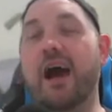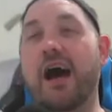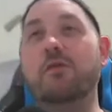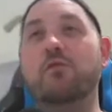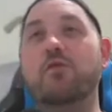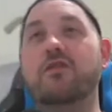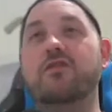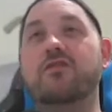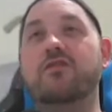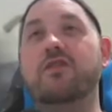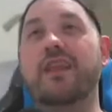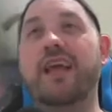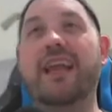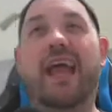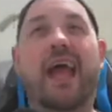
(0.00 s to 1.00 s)
I want to
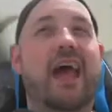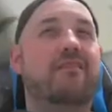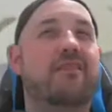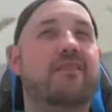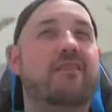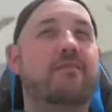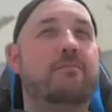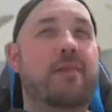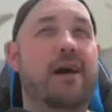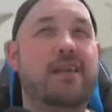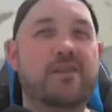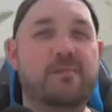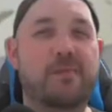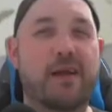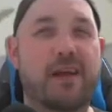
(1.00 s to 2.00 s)
then have as
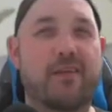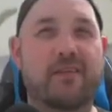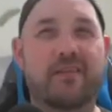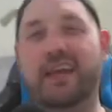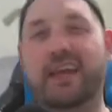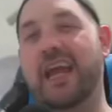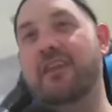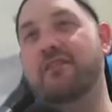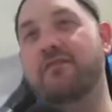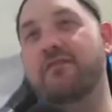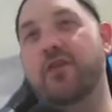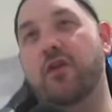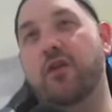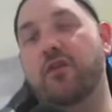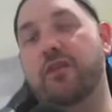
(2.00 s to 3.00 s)
much mana as I can
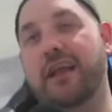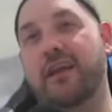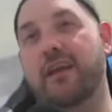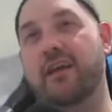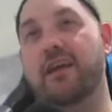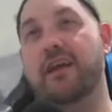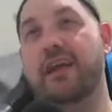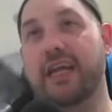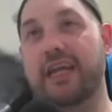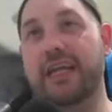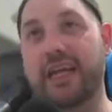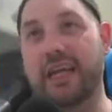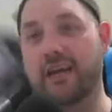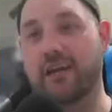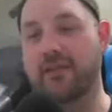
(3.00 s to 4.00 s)
for those later
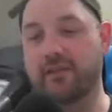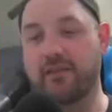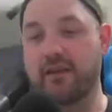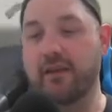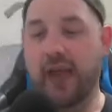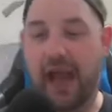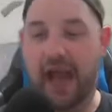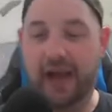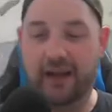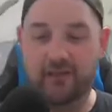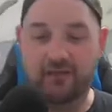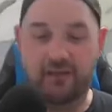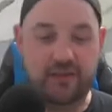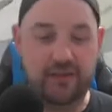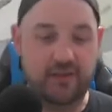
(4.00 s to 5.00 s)
Gix
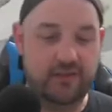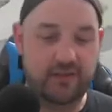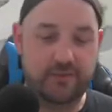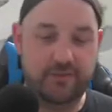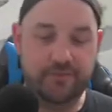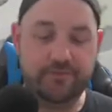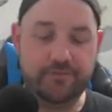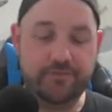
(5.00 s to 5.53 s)
activations.